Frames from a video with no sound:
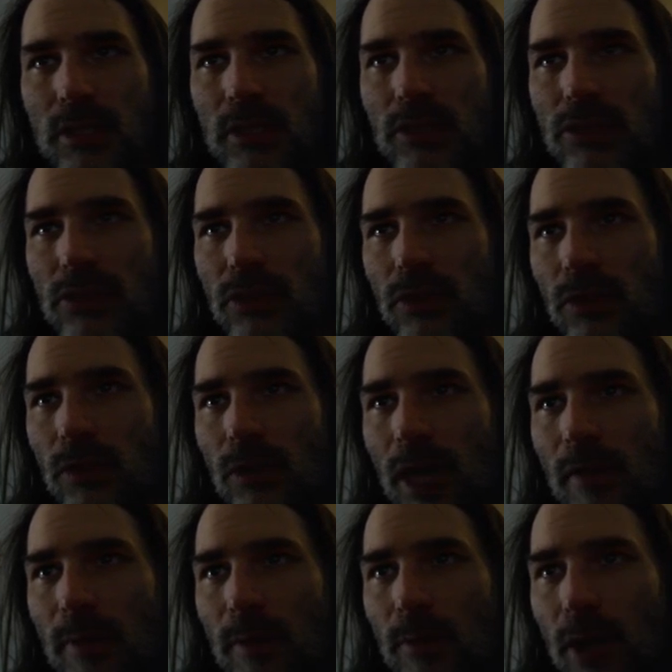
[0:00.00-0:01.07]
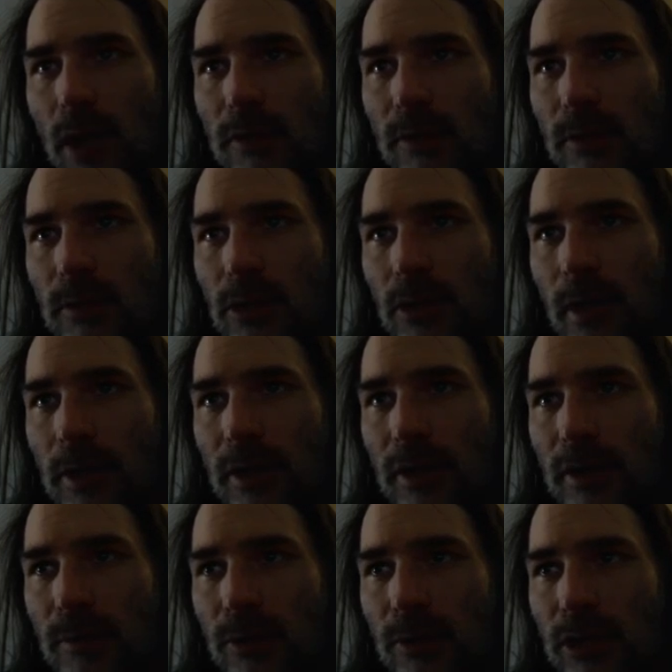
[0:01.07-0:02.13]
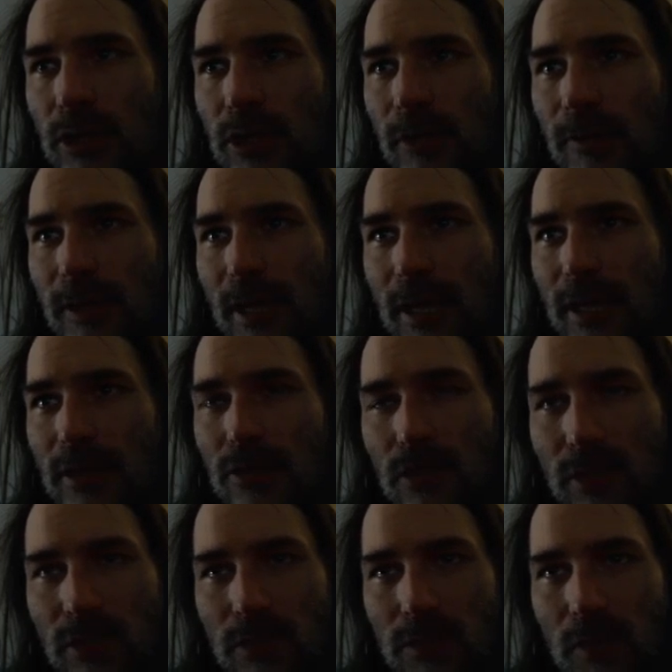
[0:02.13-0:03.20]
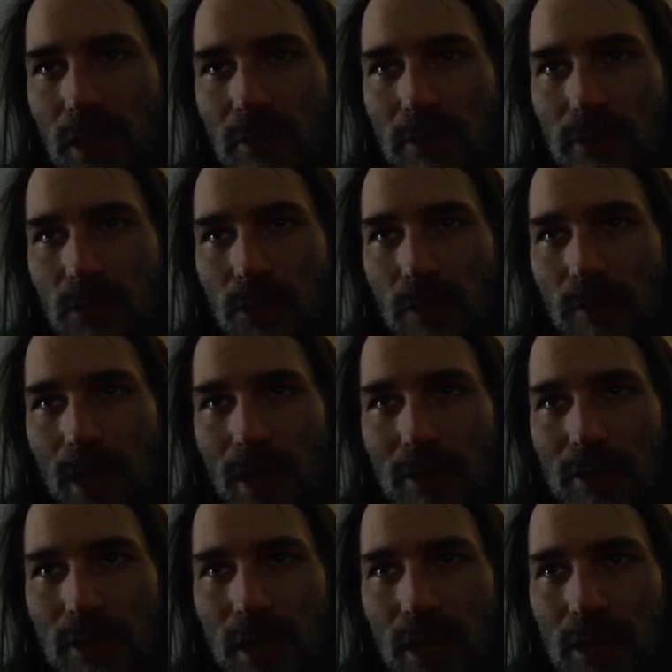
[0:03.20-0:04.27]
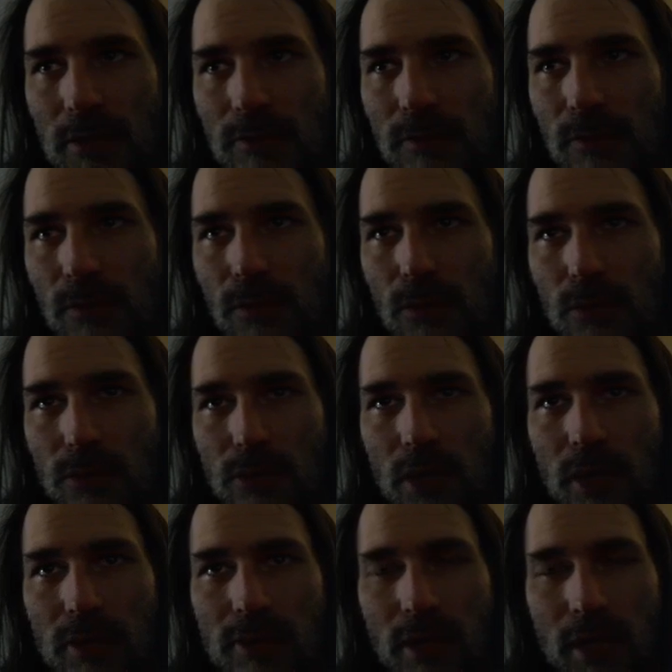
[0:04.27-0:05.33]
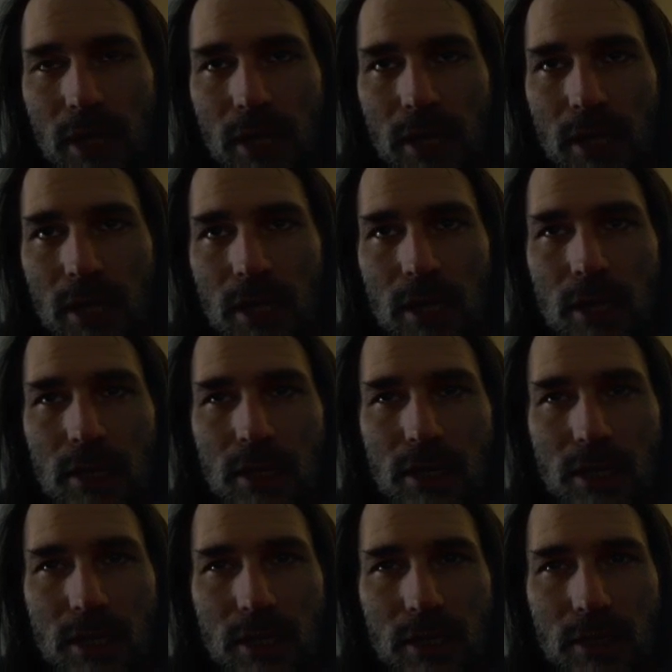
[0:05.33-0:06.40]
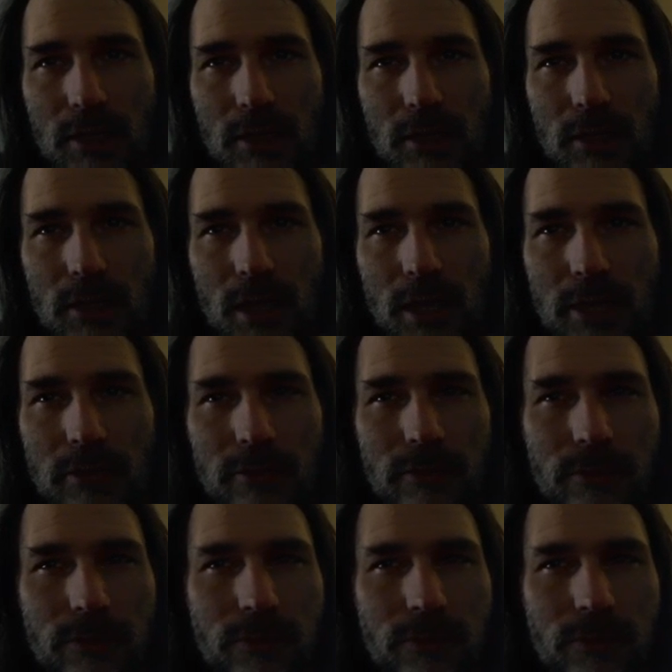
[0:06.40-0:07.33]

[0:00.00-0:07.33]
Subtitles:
So I've been profitable on it pretty much every day. So that's why I was going back to kind of those stocks that I kind of